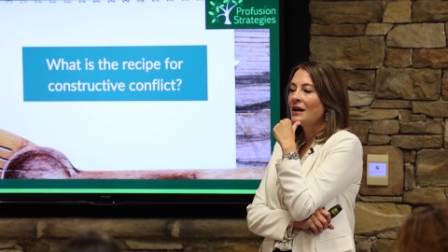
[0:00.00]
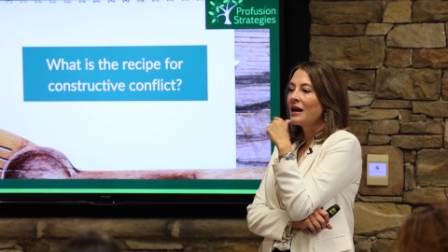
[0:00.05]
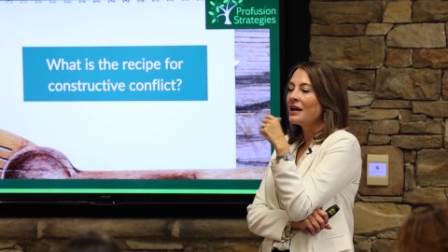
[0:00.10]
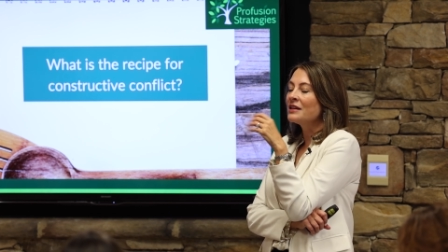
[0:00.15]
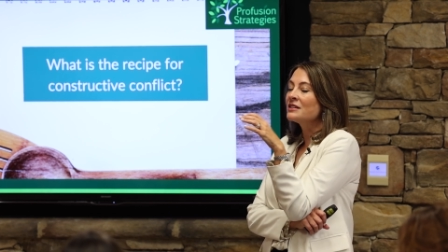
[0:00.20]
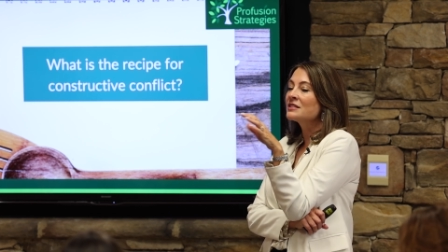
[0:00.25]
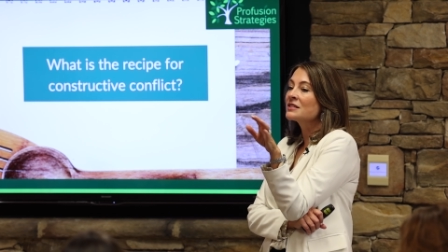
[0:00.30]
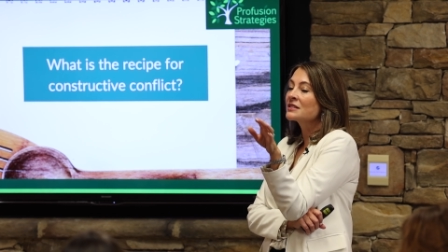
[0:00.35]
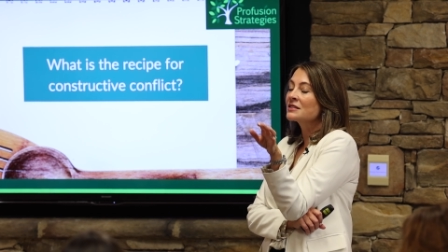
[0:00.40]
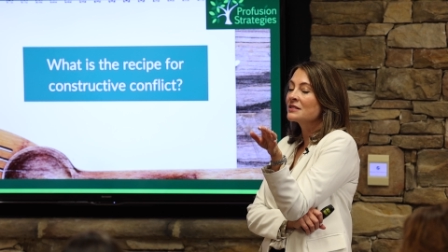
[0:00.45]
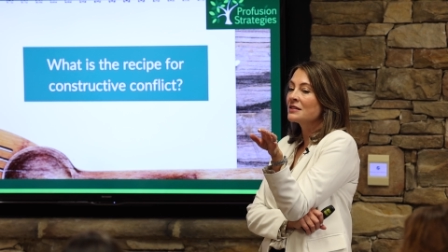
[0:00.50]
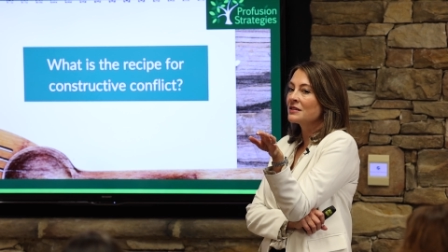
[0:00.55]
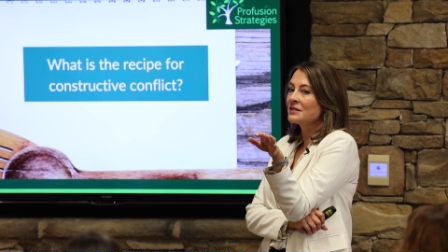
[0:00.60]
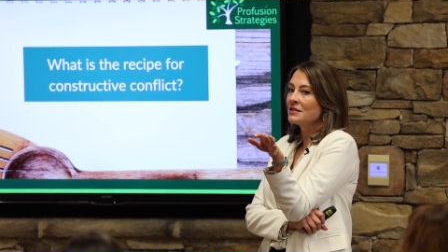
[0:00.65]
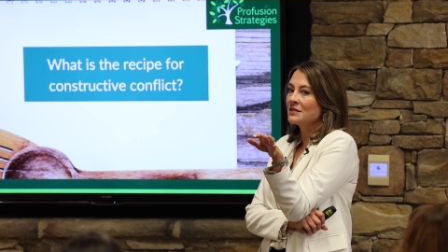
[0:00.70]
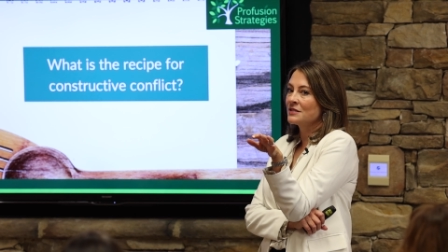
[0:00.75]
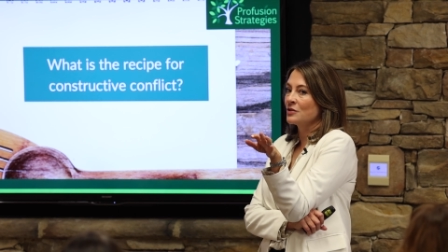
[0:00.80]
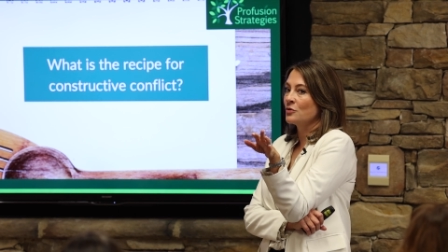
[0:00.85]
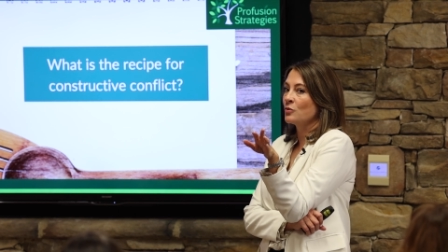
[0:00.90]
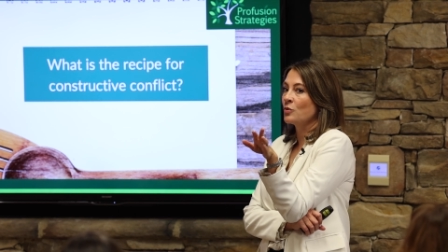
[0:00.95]
I, success
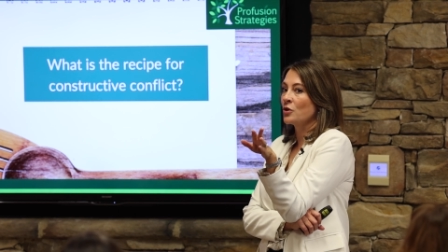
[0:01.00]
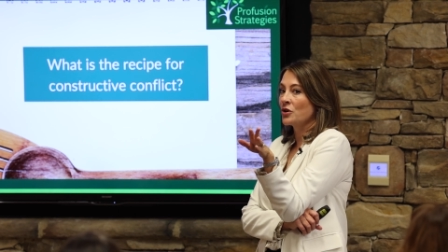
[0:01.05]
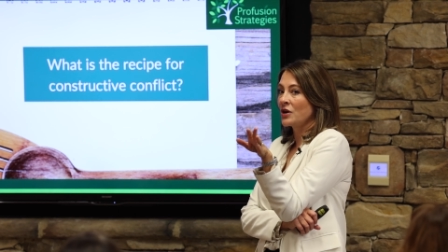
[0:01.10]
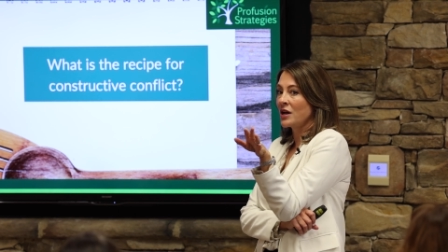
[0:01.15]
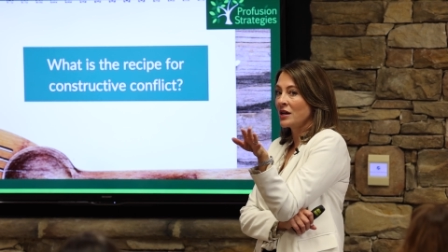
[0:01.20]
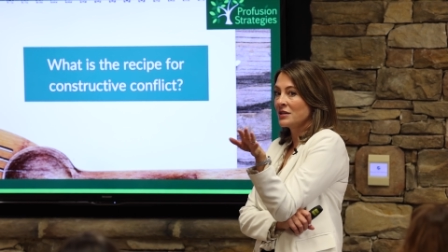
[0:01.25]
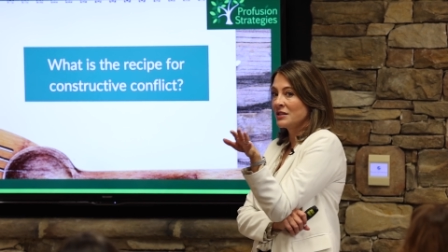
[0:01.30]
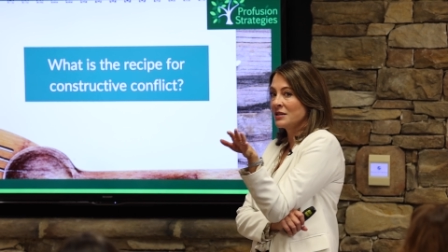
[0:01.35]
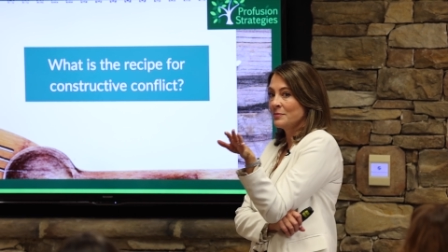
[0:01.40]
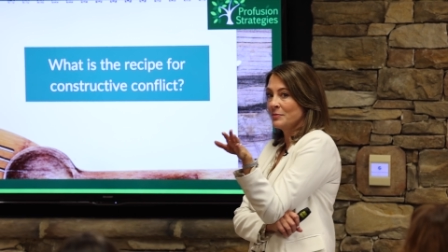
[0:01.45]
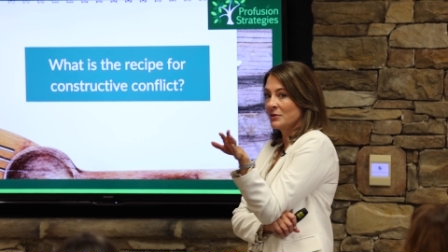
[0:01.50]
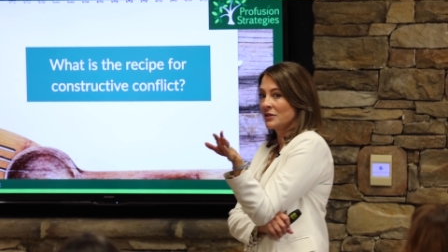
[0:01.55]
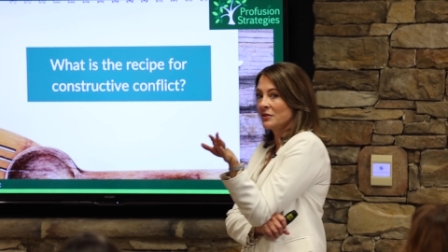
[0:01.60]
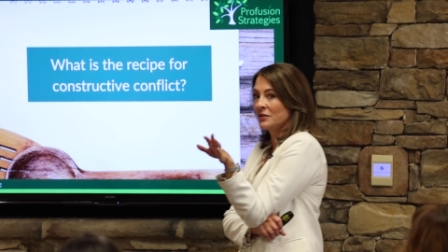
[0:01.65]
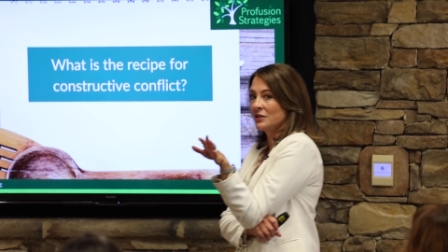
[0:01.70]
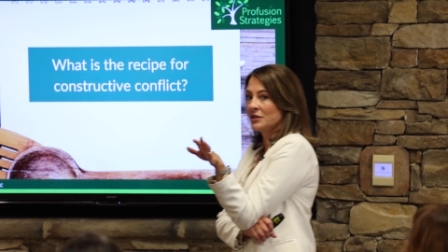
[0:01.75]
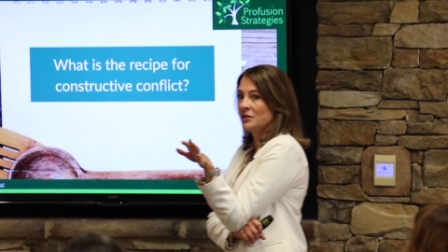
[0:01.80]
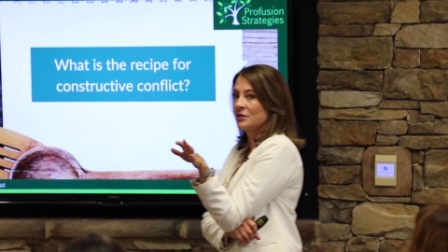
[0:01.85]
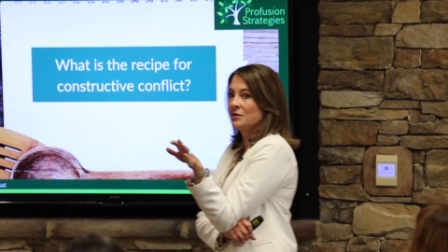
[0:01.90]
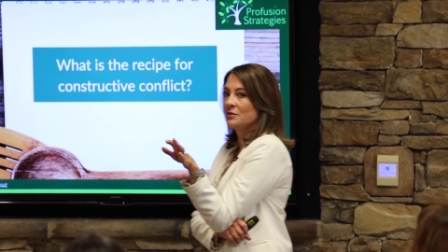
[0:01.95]
is the word I
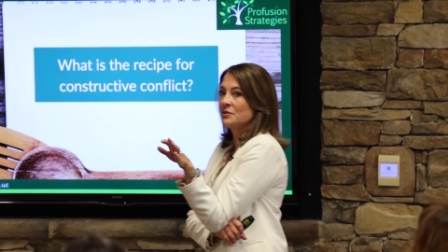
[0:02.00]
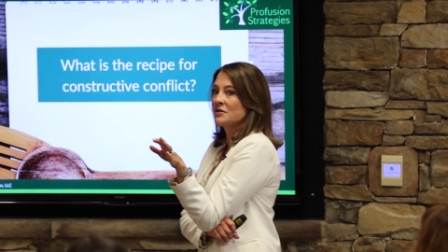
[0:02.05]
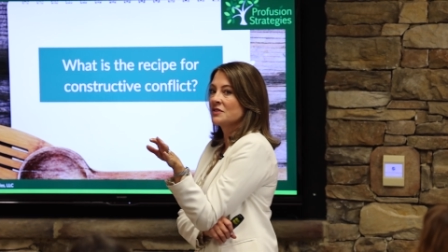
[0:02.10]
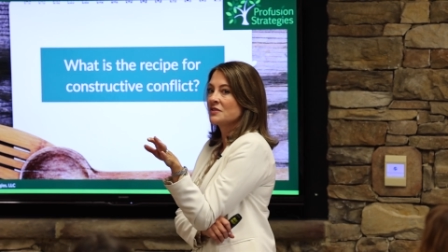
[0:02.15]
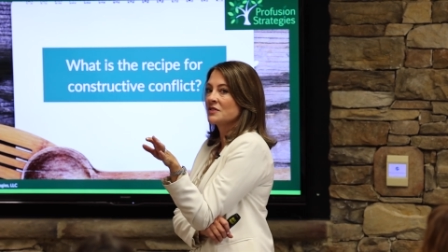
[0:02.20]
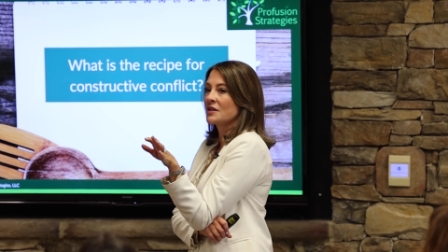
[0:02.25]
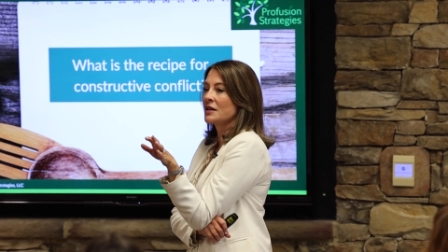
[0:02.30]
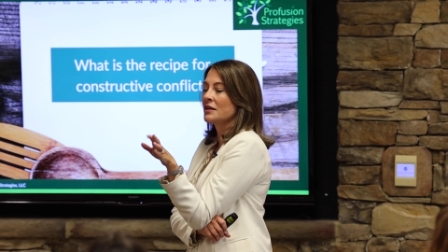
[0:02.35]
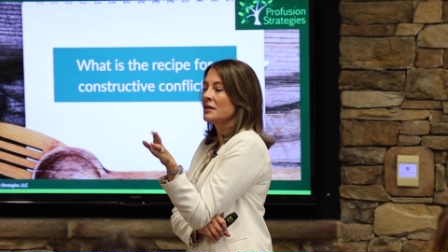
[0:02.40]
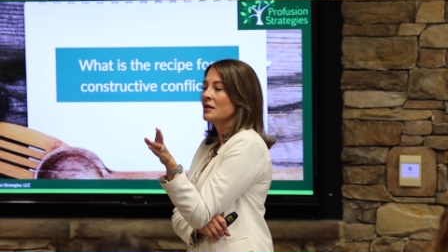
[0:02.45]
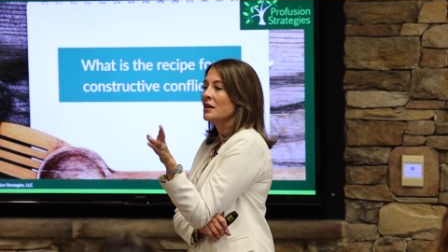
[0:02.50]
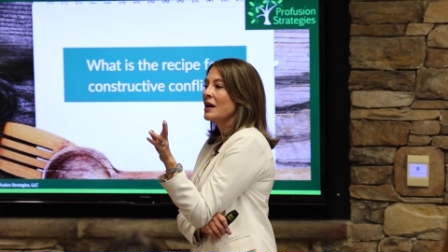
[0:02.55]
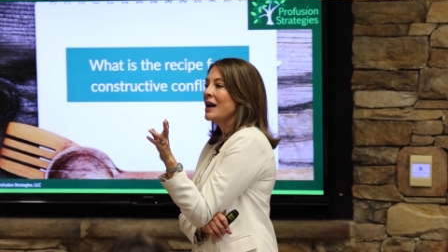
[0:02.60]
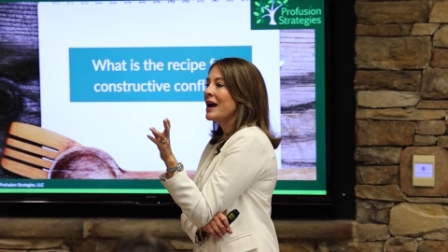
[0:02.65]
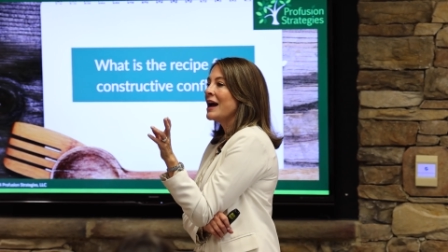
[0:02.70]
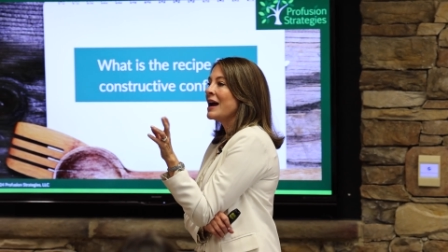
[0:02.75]
typically use is like